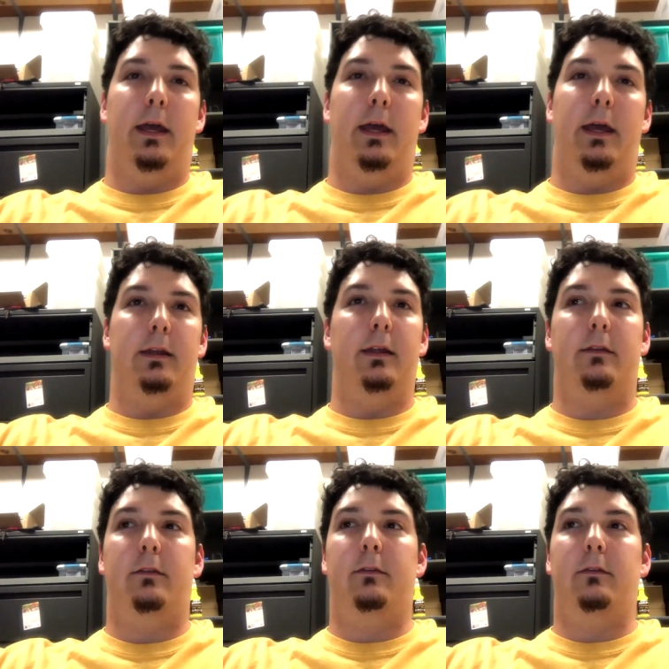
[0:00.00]
And
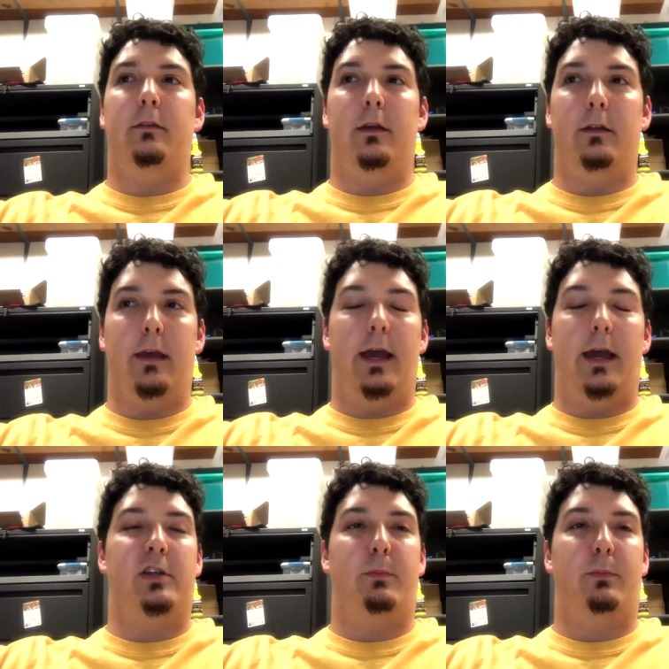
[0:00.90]
it's
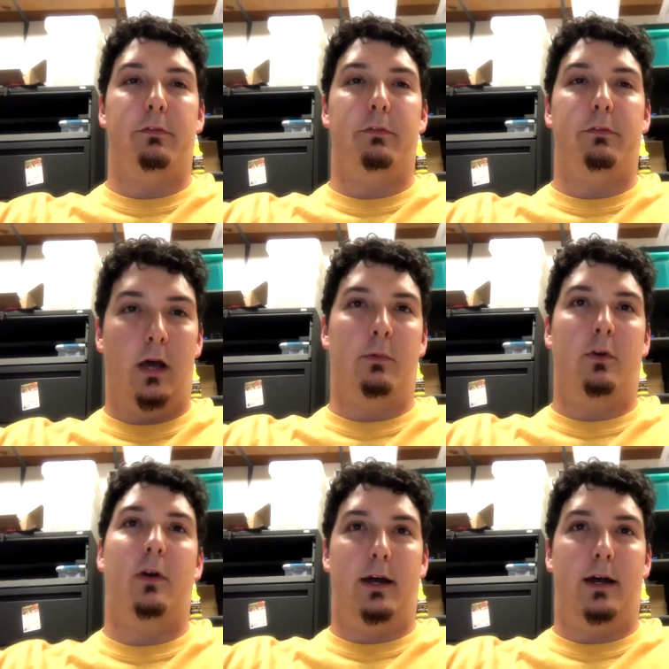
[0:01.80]
actually pretty
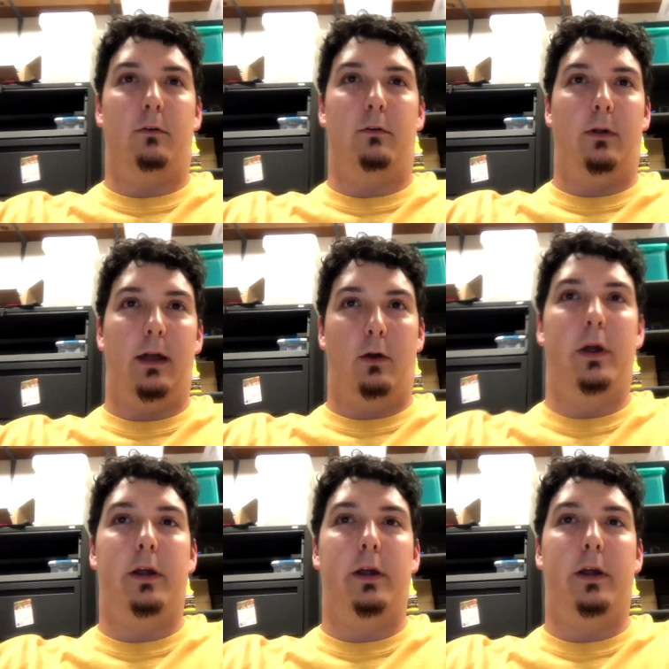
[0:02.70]
phenomenal how
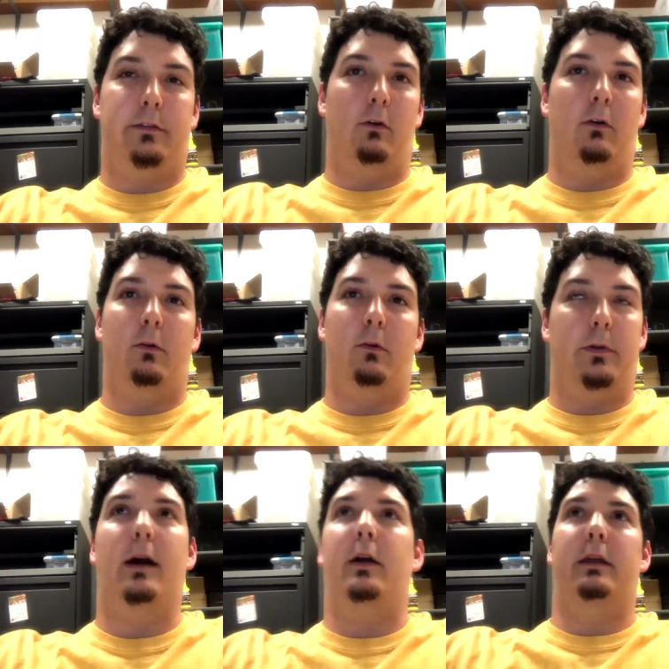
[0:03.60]
quickly it's going
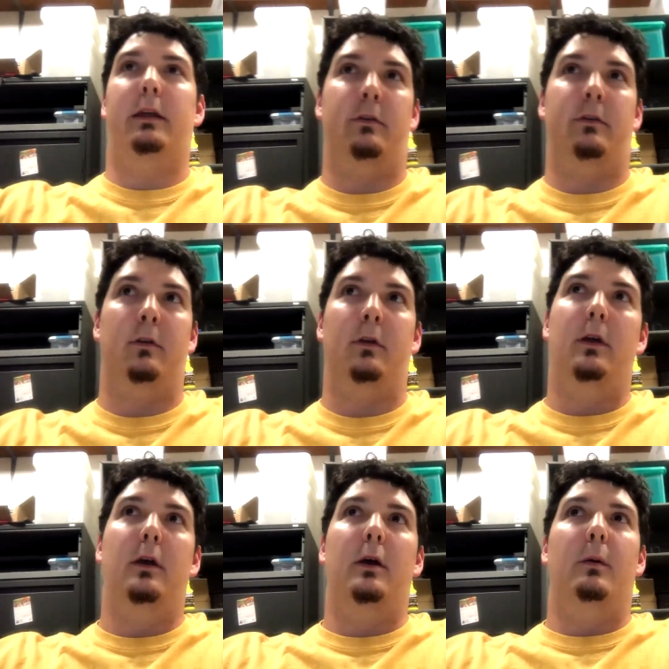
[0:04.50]
without even
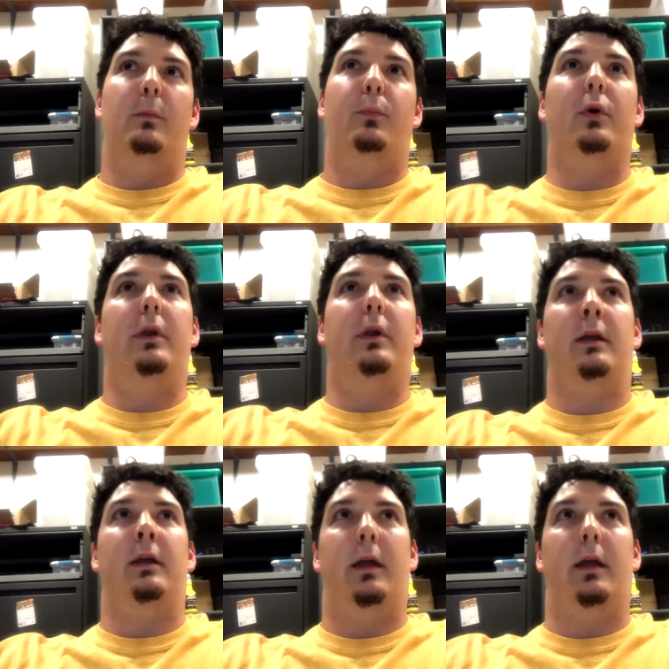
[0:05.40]
putting
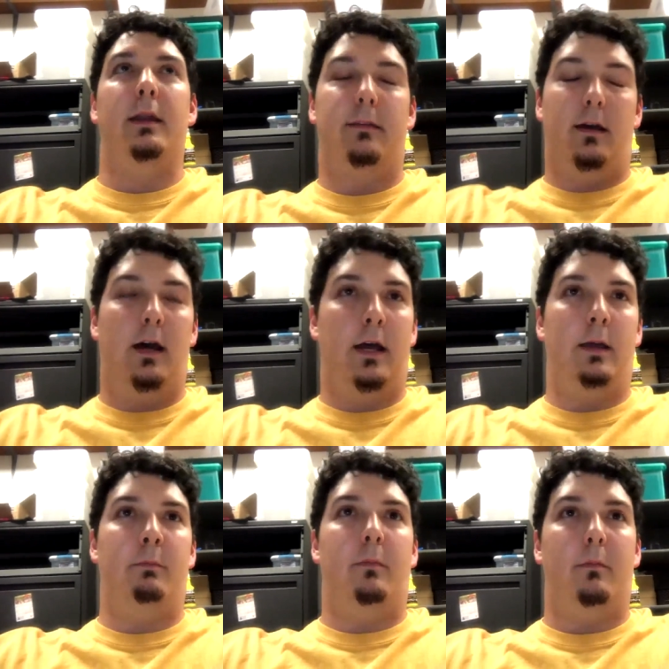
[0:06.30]
any
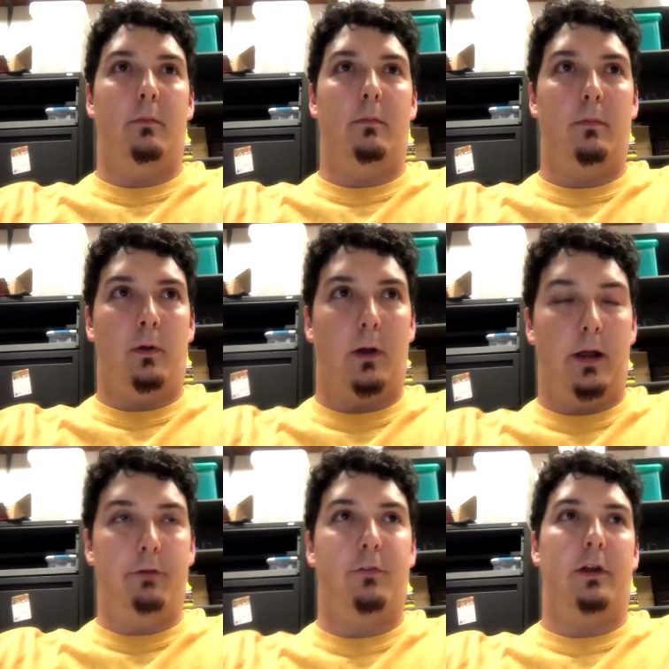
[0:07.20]
time or
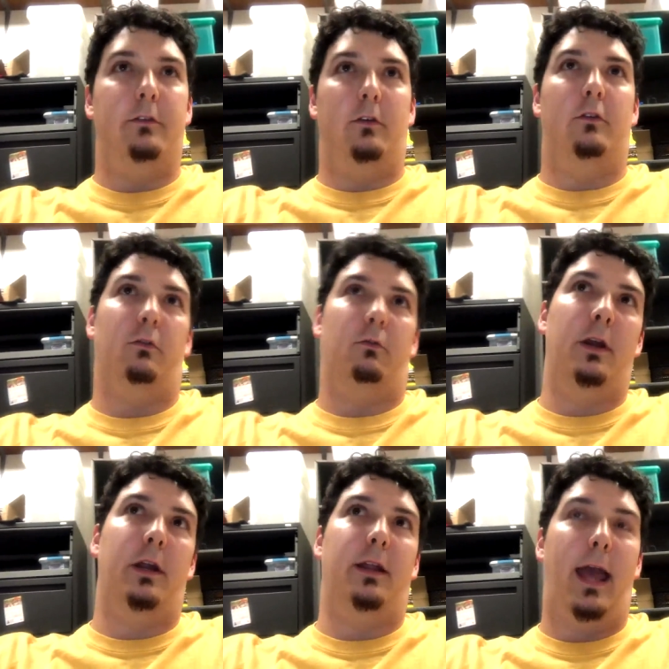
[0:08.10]
effort into
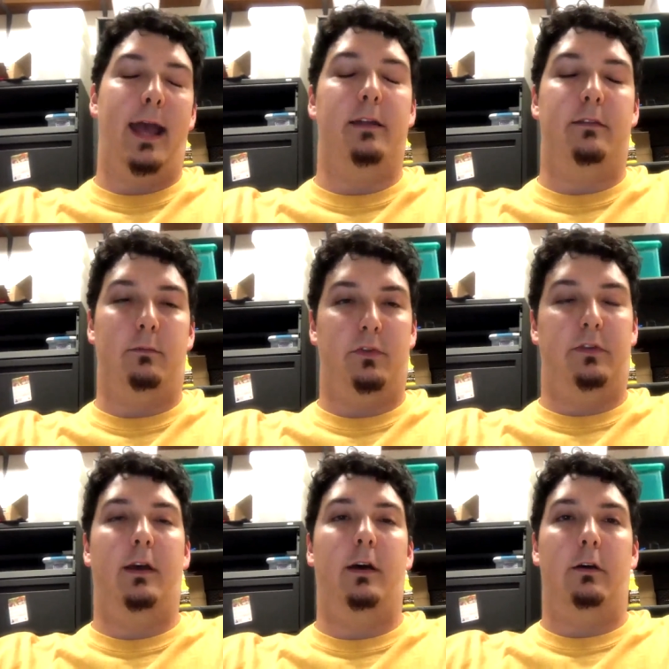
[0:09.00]
running ads
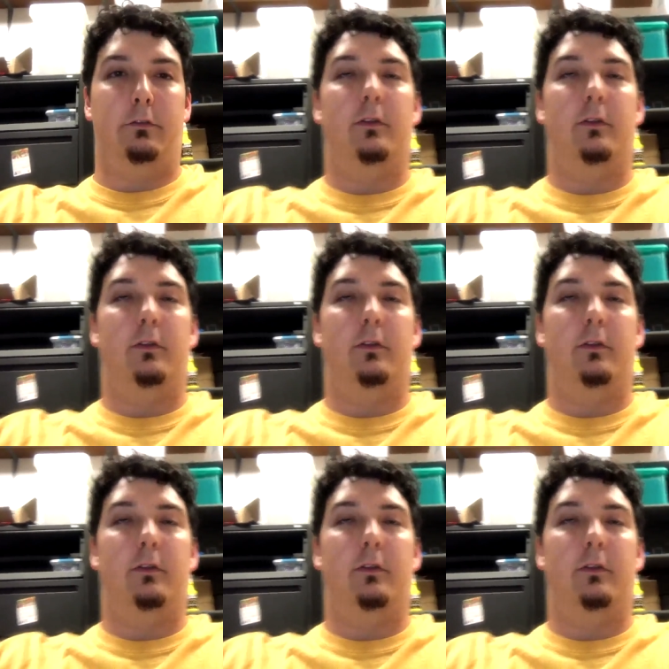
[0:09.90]
themselves.